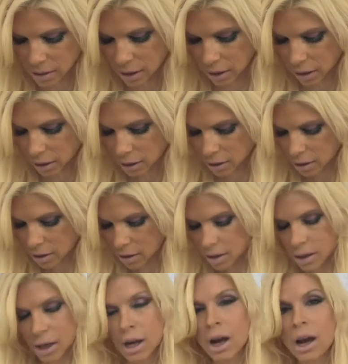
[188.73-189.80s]
Like,
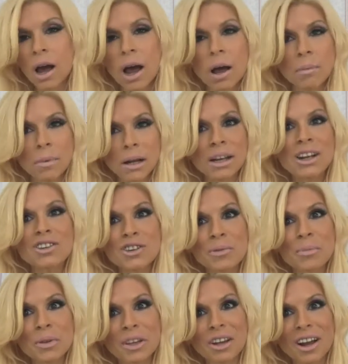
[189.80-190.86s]
I'm kind of
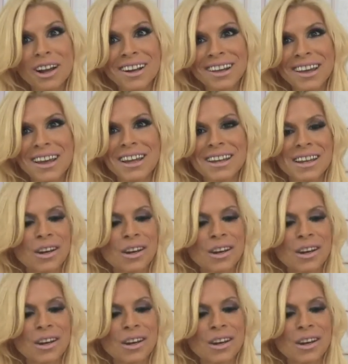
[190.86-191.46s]
jumping the gun again.